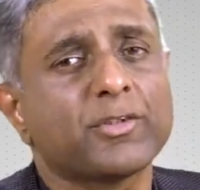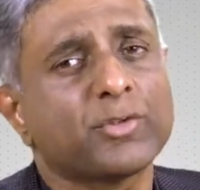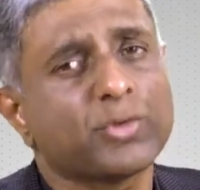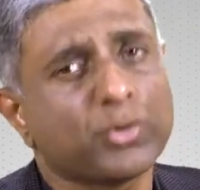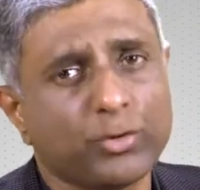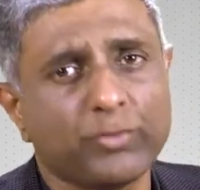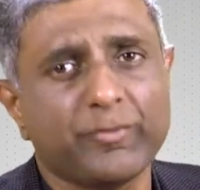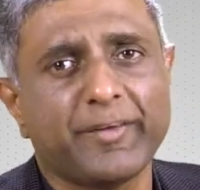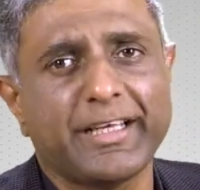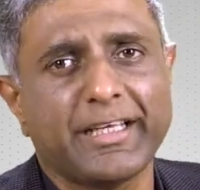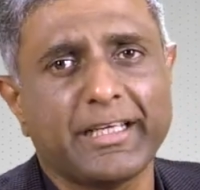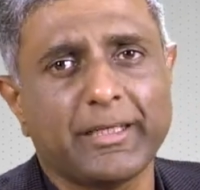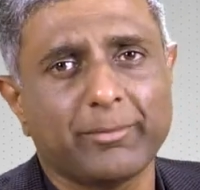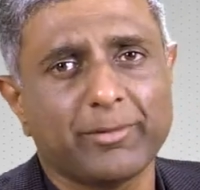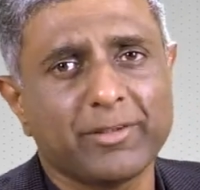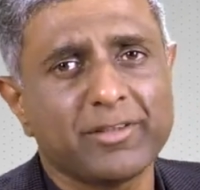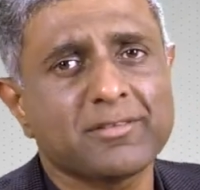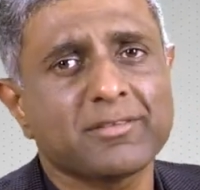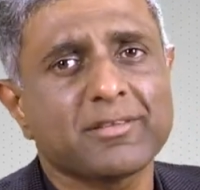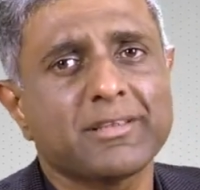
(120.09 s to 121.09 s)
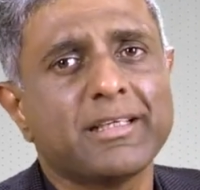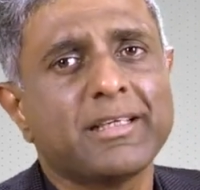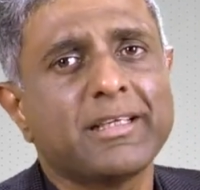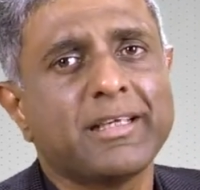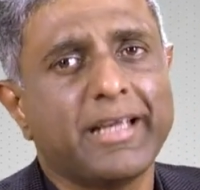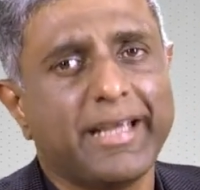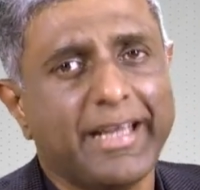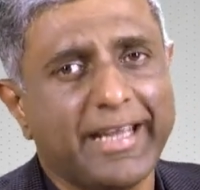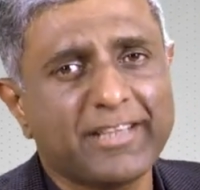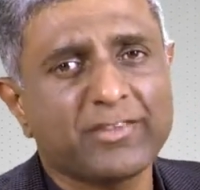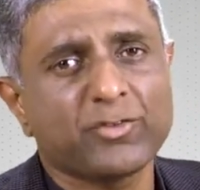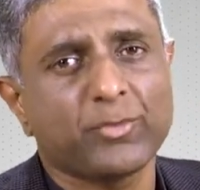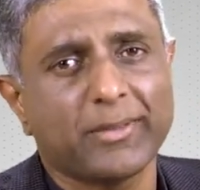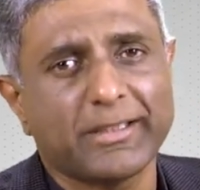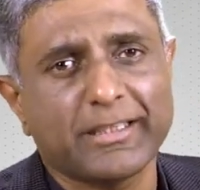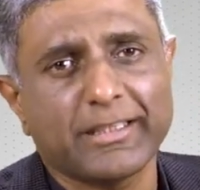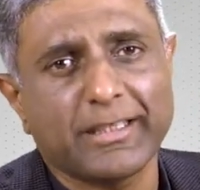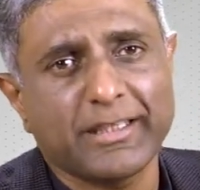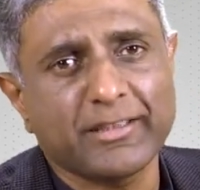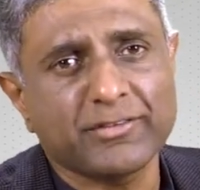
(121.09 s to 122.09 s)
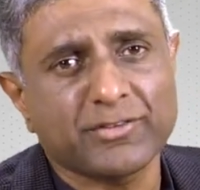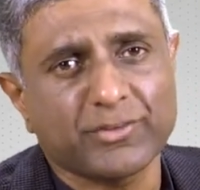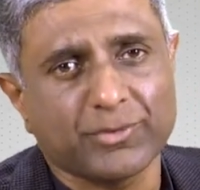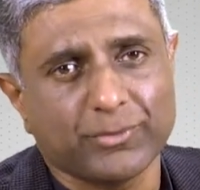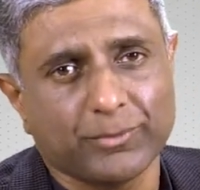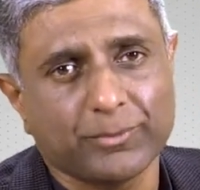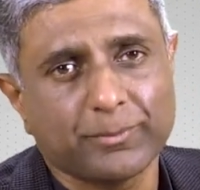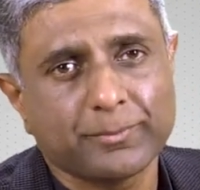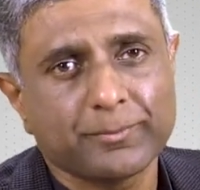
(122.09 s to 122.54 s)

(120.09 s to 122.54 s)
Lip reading: two variables, x1 and x2.